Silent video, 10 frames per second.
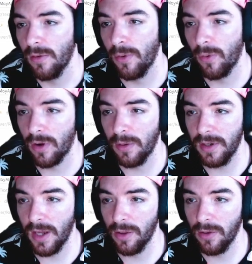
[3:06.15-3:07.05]
But we're going to be
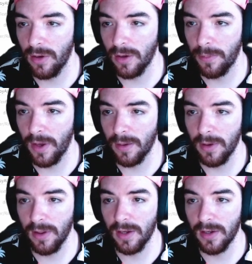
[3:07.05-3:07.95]
downloading
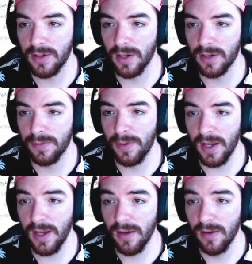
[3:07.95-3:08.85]
Pygmalion
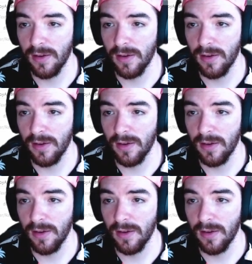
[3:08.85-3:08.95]
6B.